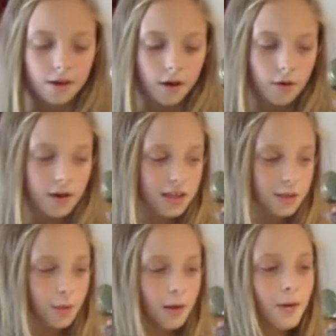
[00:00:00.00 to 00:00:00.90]
Okay, so
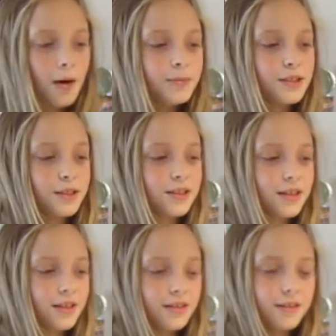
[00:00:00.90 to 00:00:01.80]
my mom just
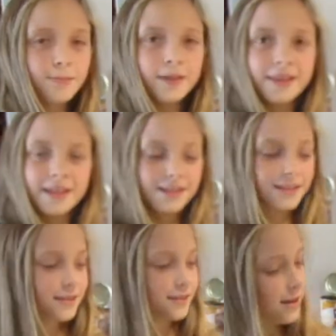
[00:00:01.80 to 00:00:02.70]
put
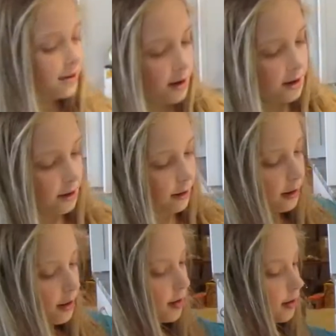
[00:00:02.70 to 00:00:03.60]
this thing right here.
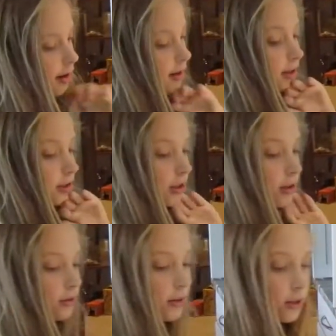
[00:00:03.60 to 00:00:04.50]
Now I'm going to
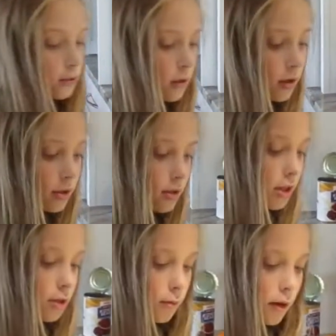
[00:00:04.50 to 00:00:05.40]
turn this one because
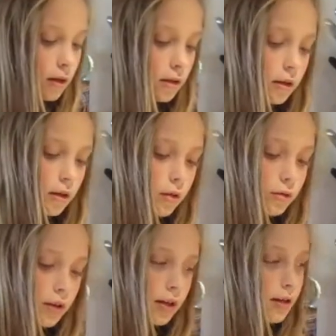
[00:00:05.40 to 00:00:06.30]
this one
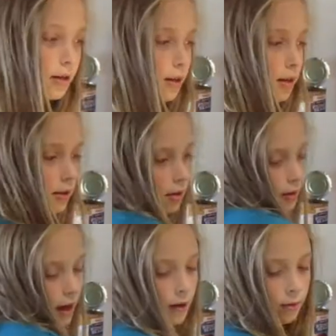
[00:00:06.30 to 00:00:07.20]
goes right to
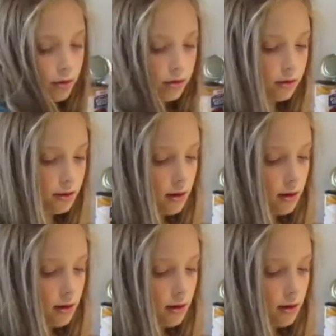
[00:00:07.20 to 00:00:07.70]
that one.